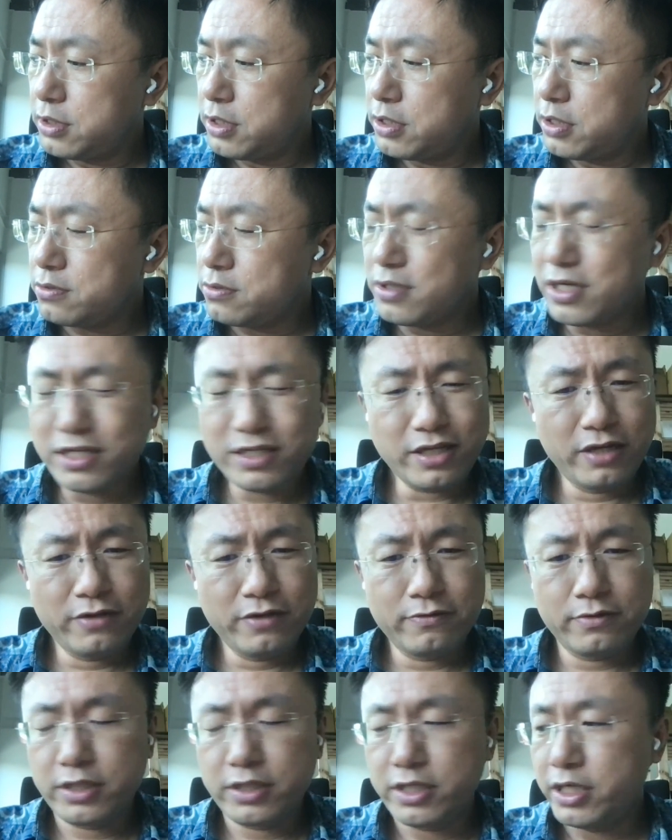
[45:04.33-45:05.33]
at the
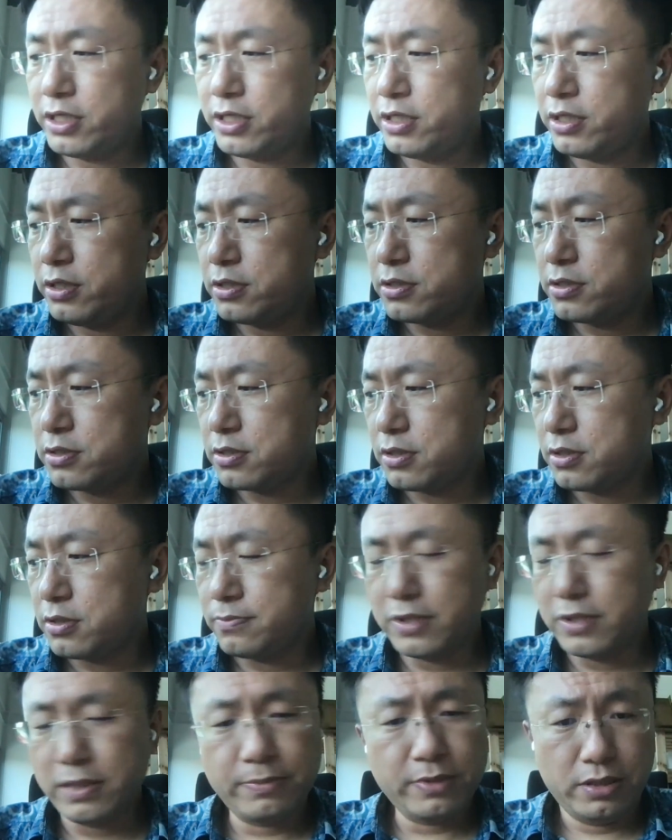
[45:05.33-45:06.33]
end of the day,
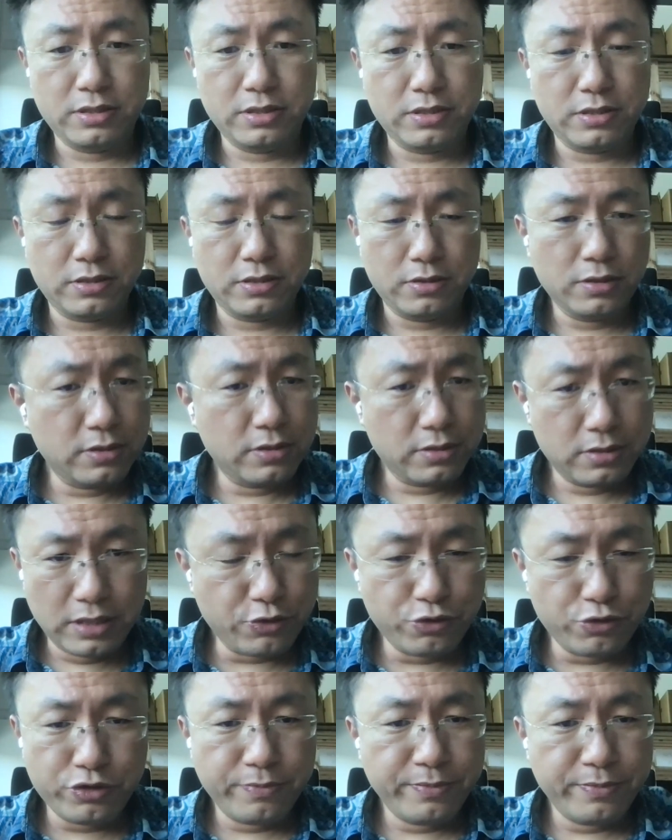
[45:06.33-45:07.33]
I mean, it's
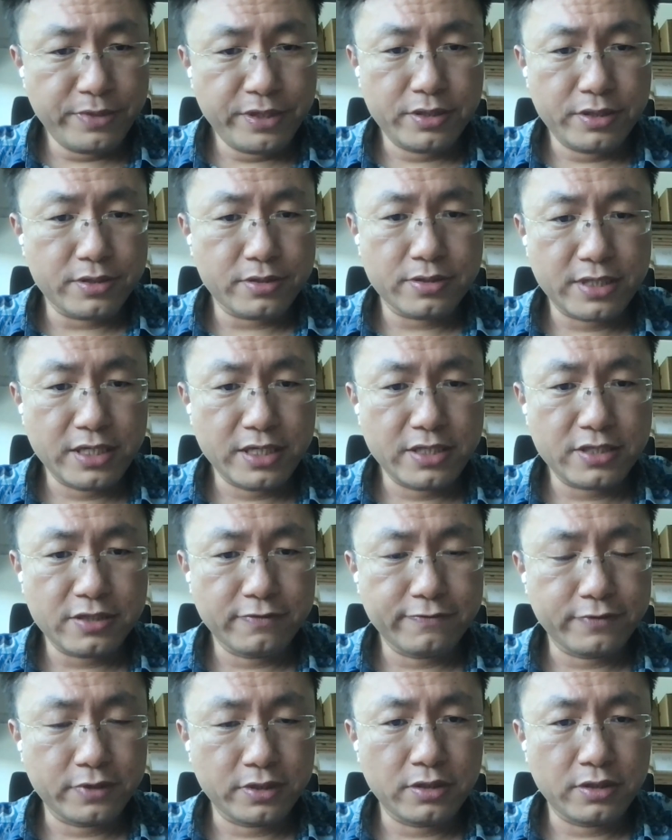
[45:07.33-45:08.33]
a tremendous
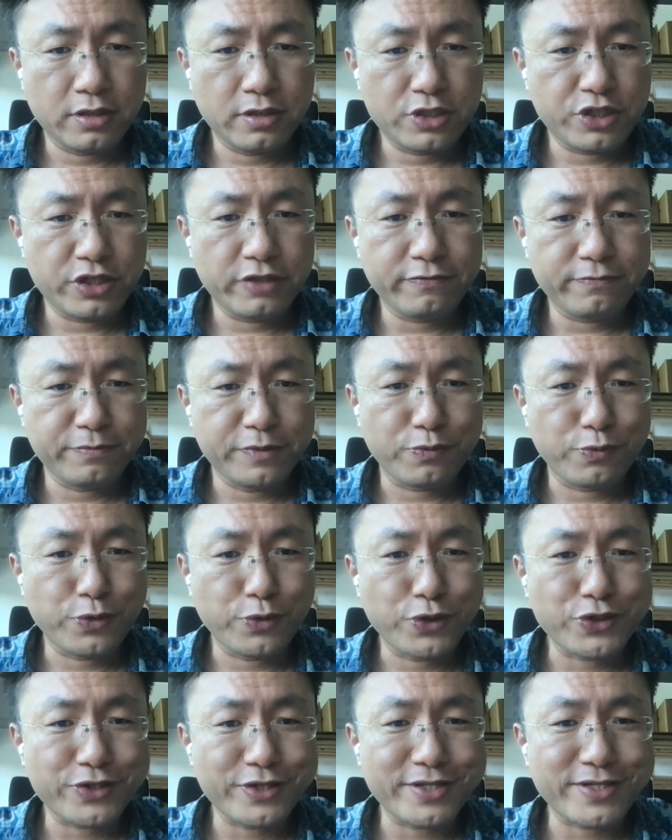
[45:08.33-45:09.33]
sense of achievement
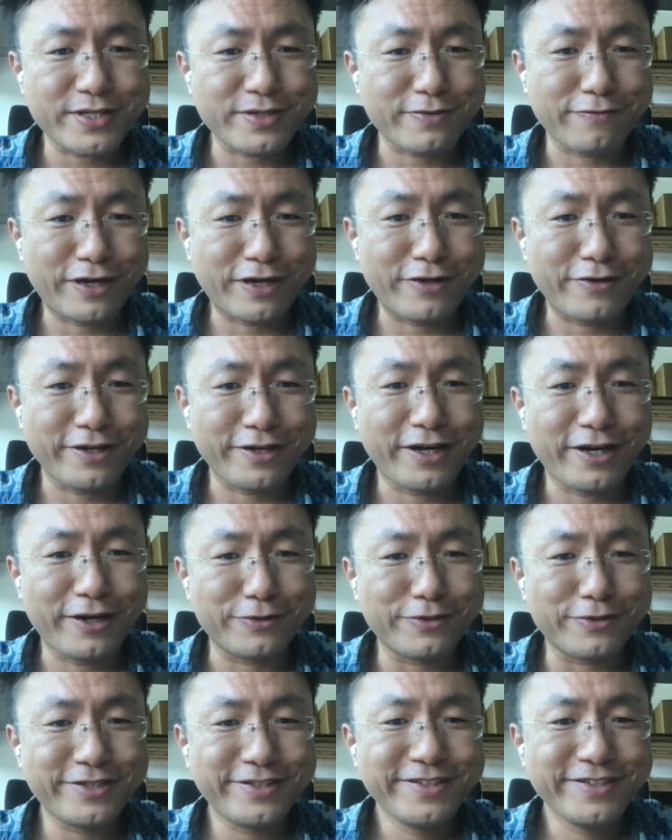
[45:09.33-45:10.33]
once this is finally
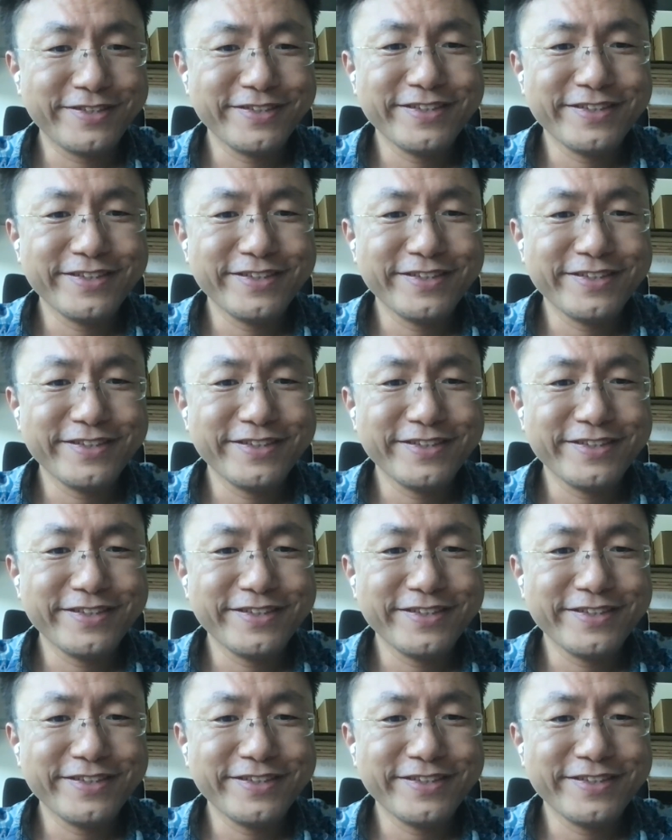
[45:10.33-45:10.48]
out.